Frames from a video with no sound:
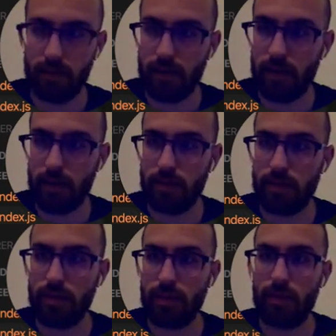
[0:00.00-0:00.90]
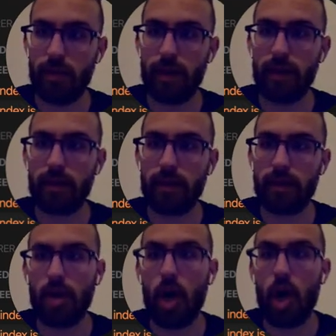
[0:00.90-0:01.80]
to create this
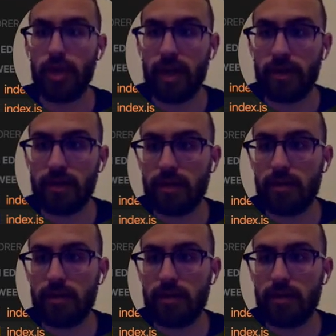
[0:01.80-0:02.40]
object,